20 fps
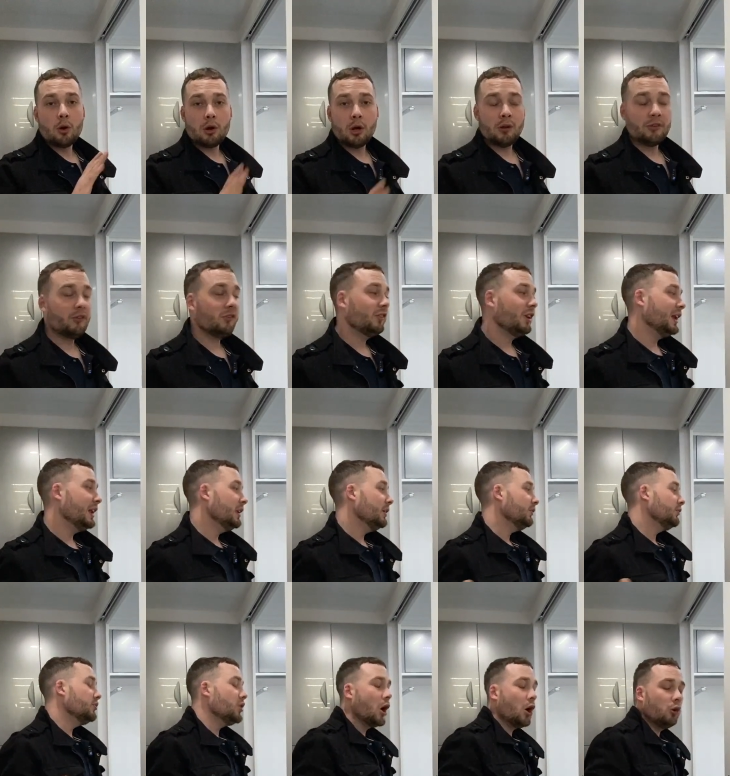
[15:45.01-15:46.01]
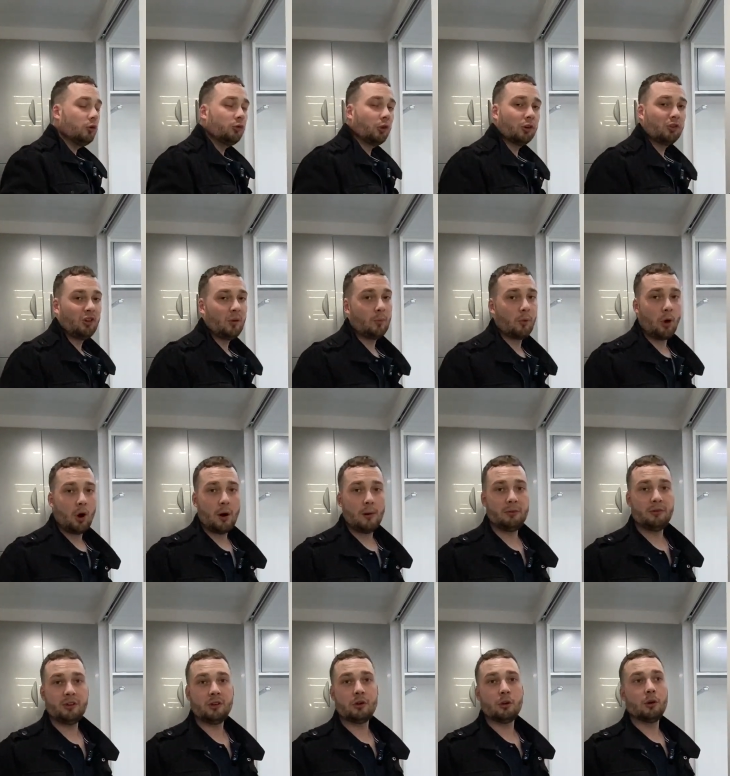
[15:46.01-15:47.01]
concertinas, no dodgy
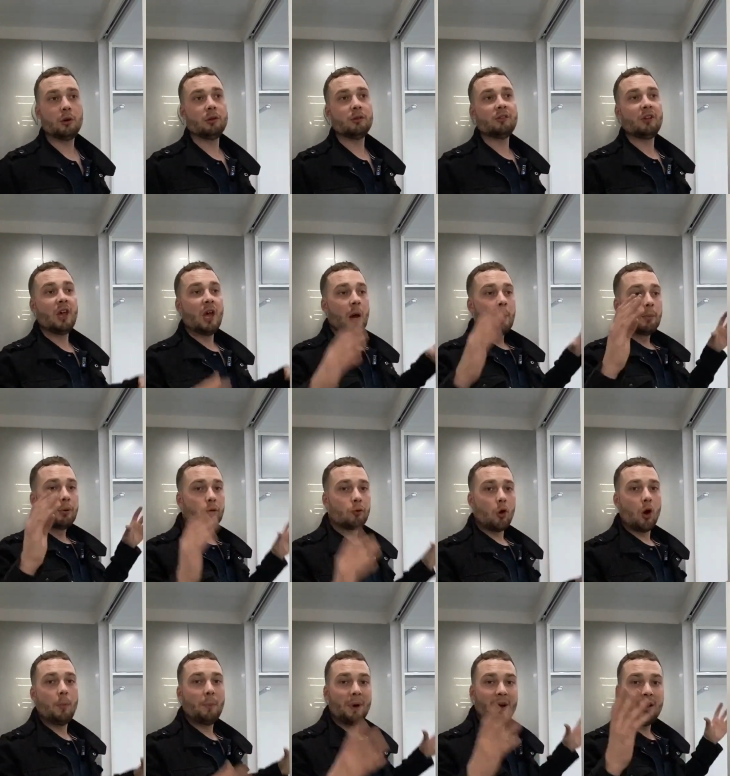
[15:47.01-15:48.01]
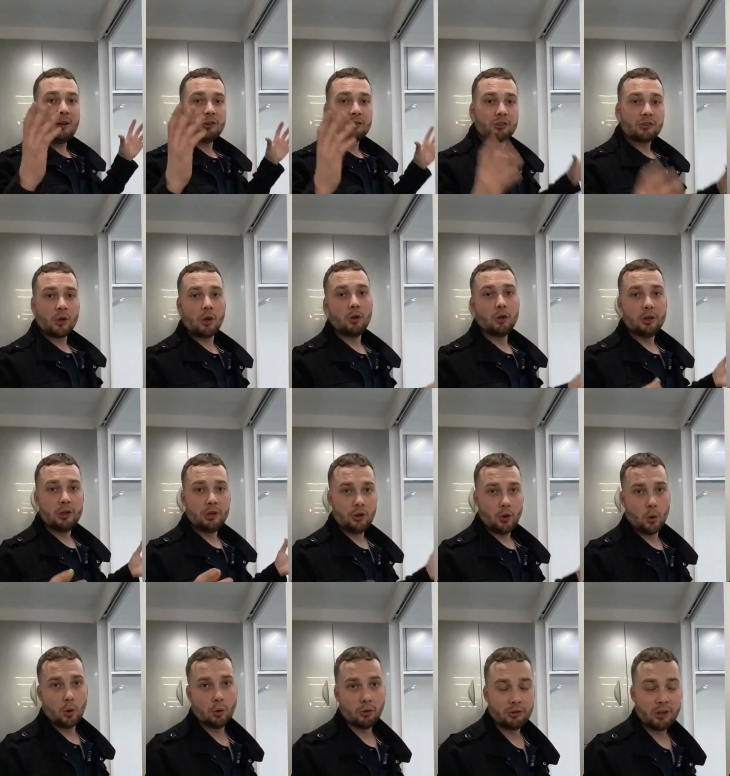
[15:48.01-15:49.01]
privacy curtains, proper solid
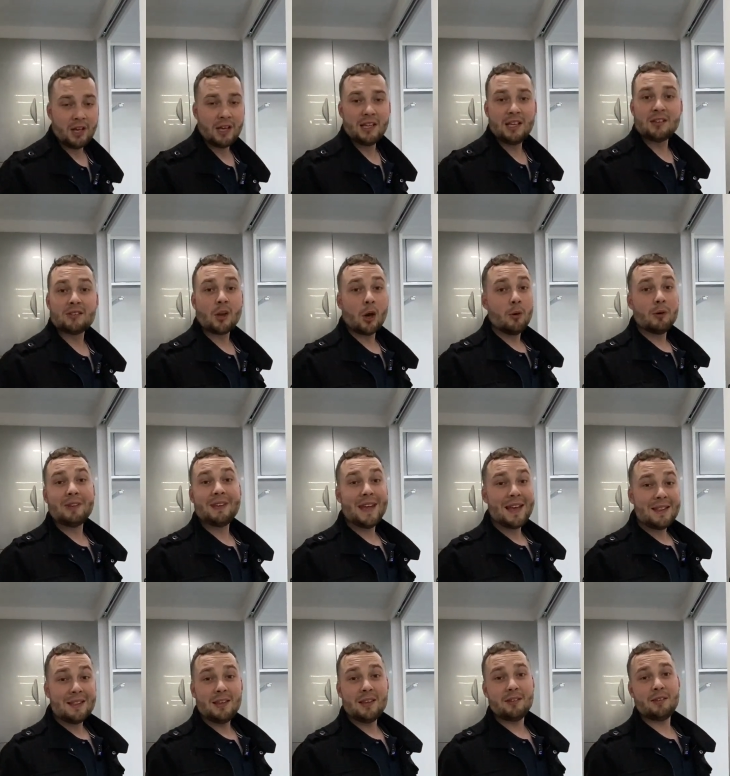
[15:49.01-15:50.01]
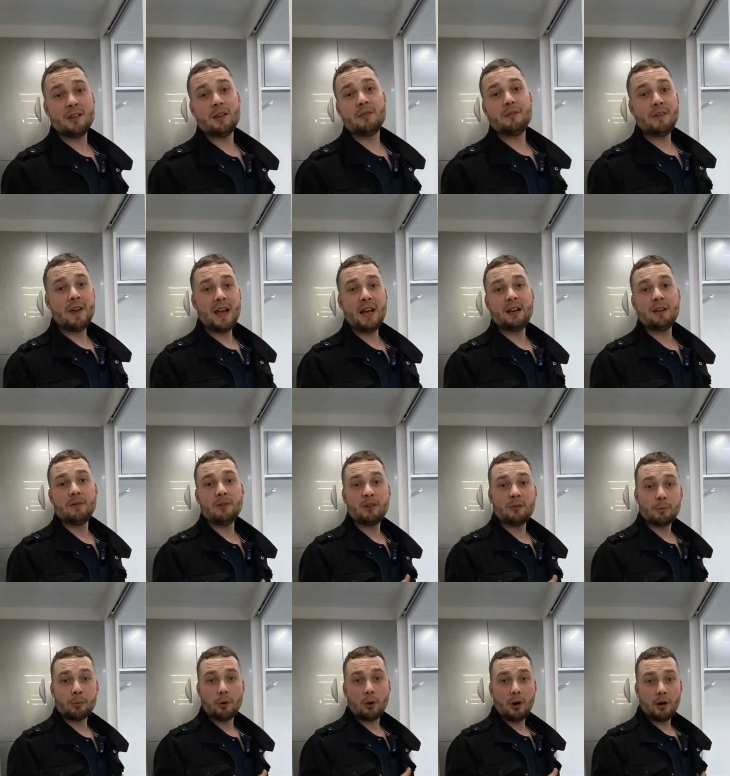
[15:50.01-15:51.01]
doors. You don't get this in a van of this
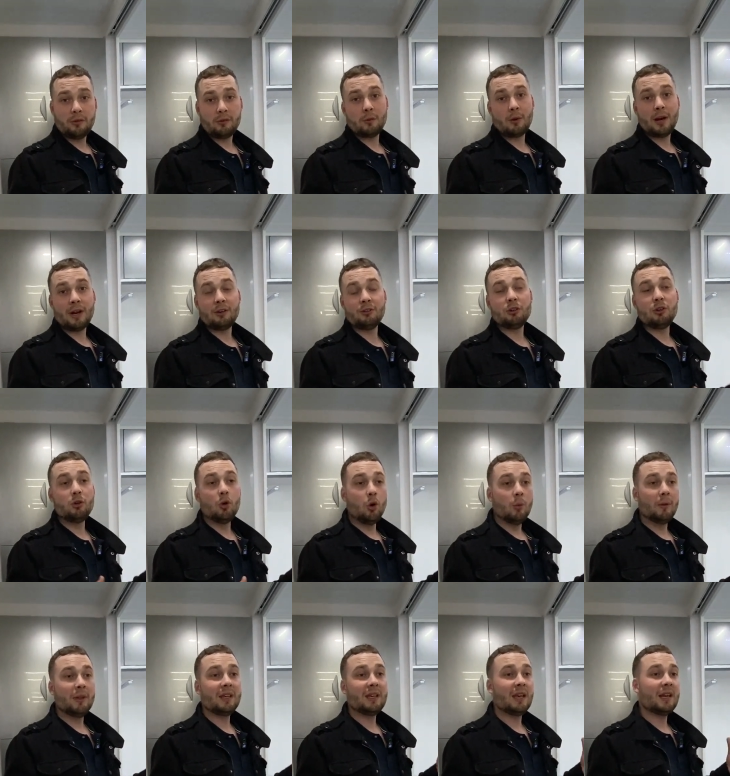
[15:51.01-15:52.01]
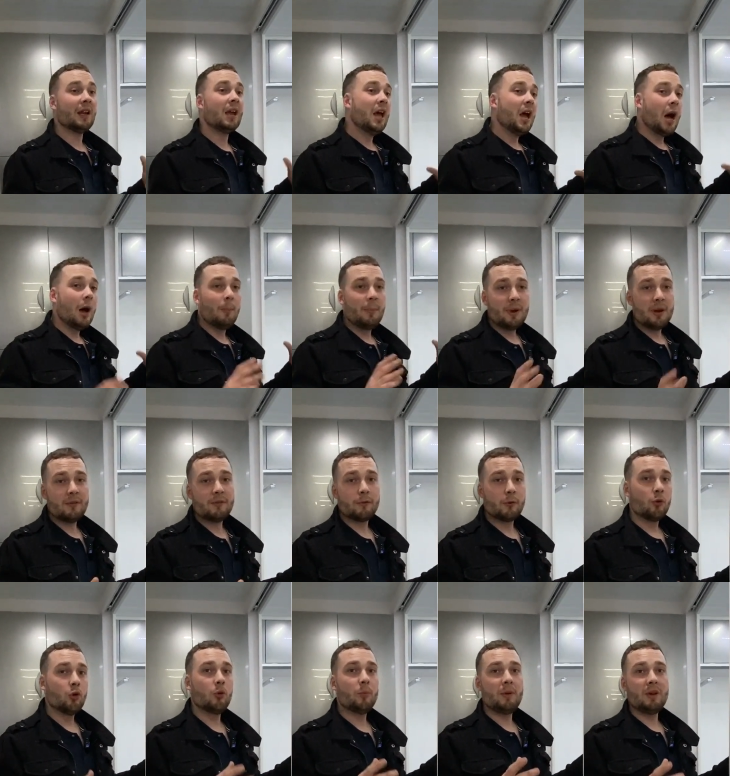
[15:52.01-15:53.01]
price range. You normally get a bit of
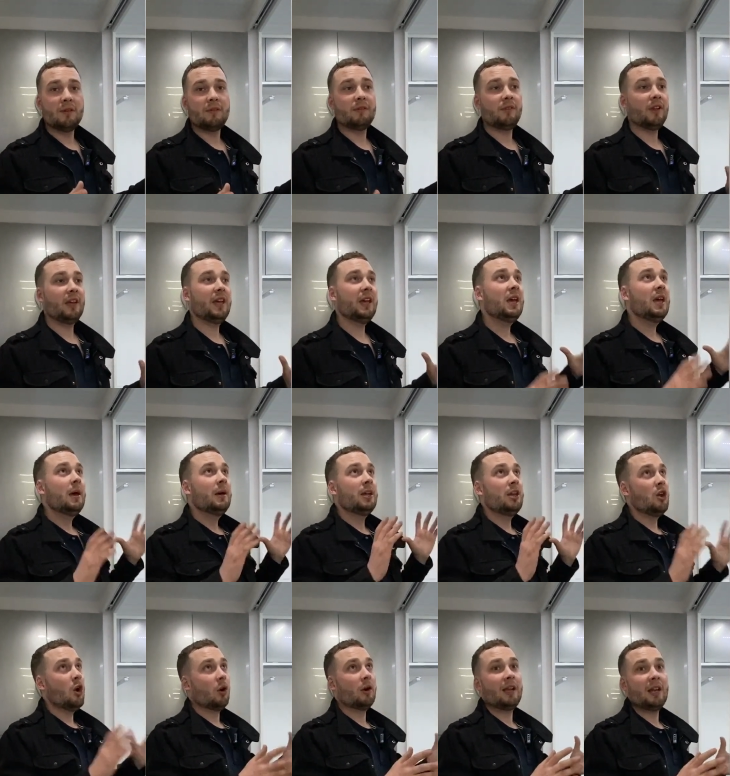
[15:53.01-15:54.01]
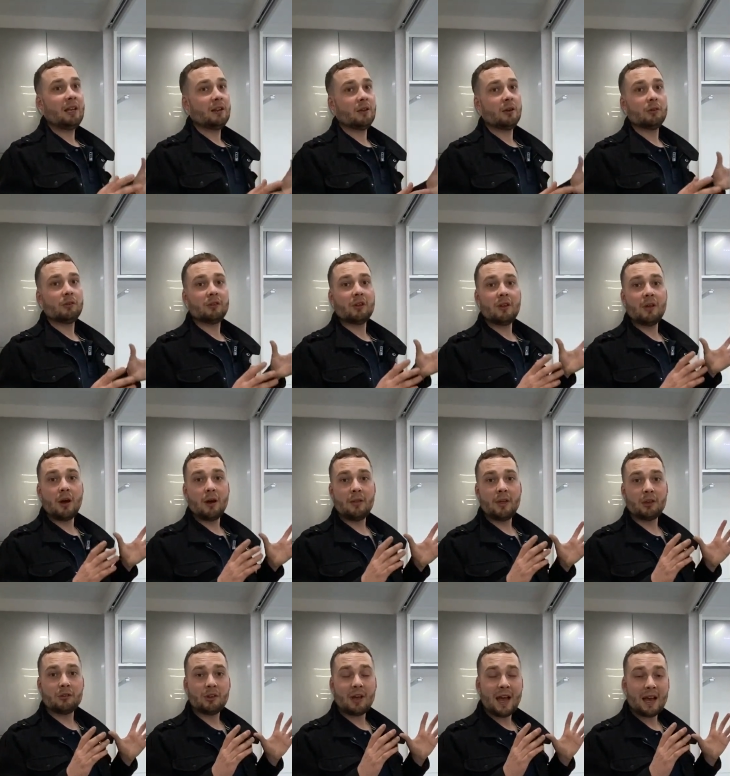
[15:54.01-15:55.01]
fruit, a bit of flair. You're not getting those
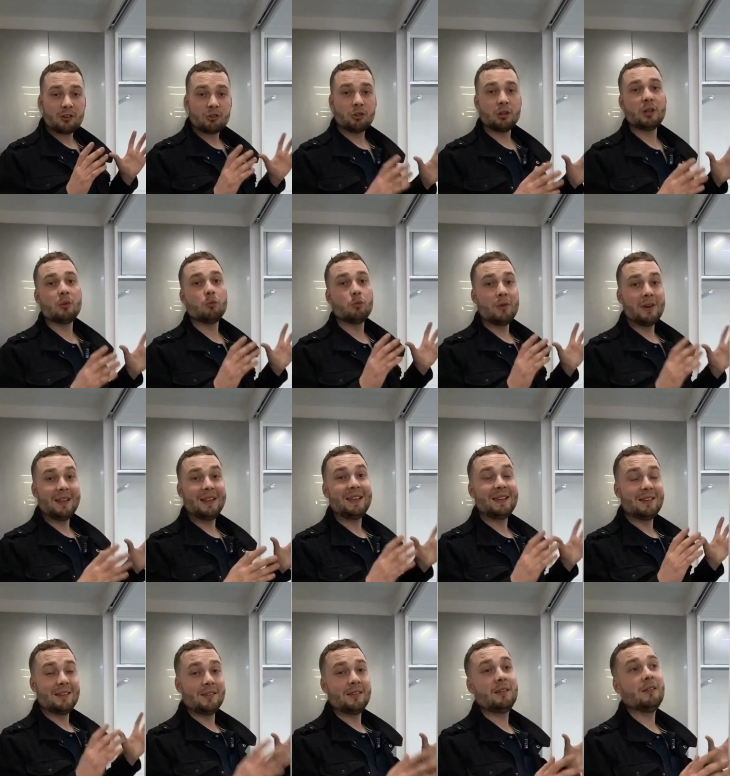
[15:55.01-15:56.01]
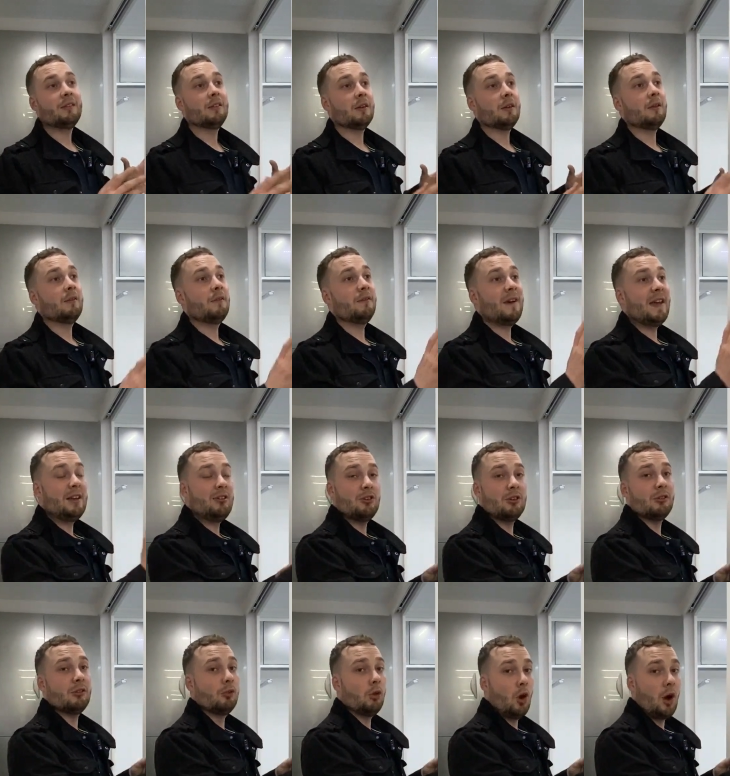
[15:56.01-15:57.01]
actually really consistent
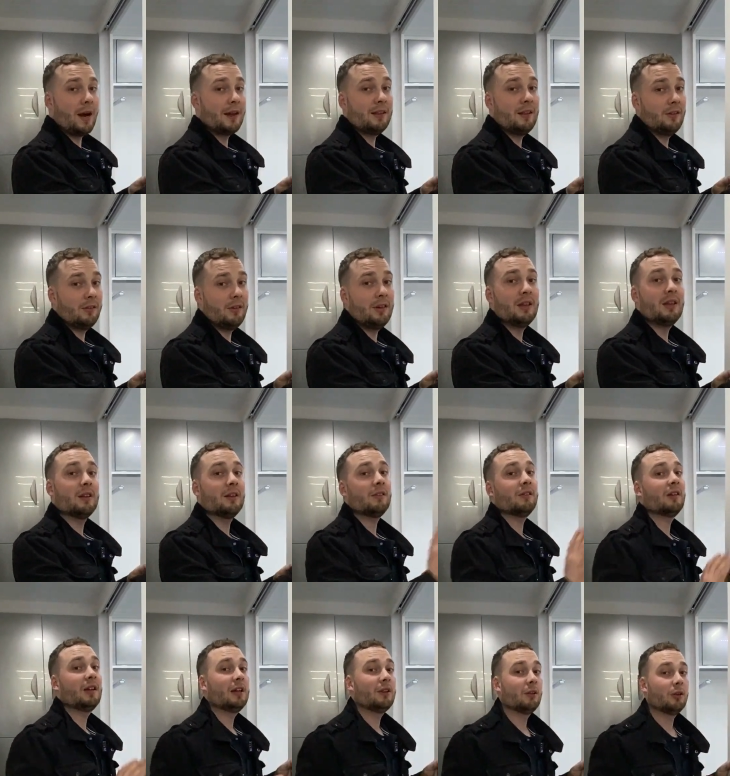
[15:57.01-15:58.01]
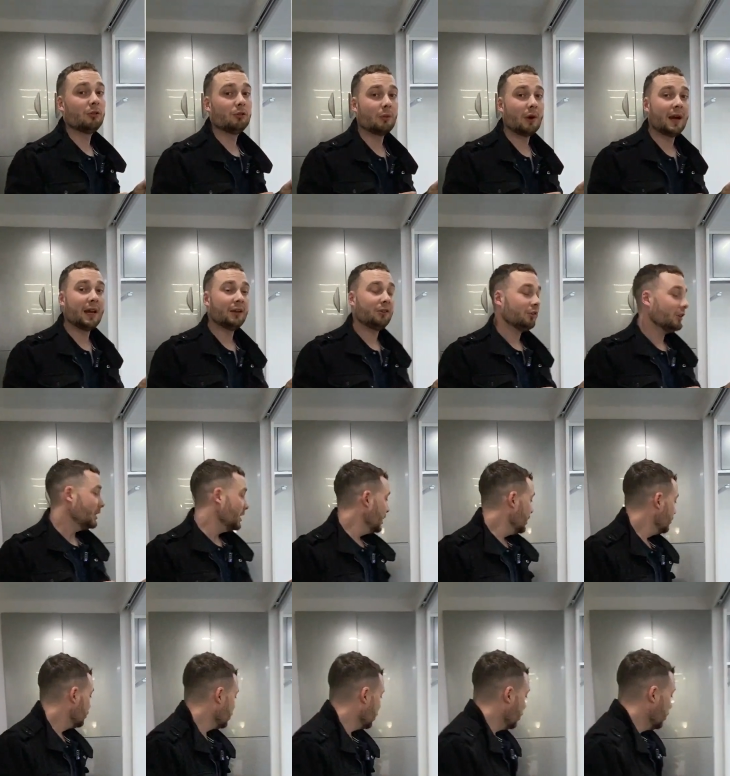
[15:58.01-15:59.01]
features like this that you're going to see in those range.
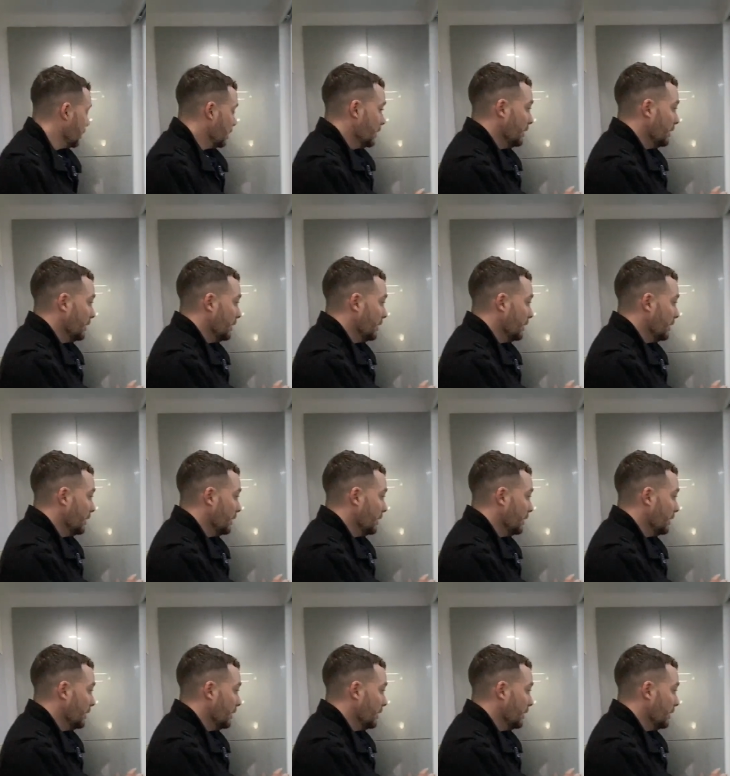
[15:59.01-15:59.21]
So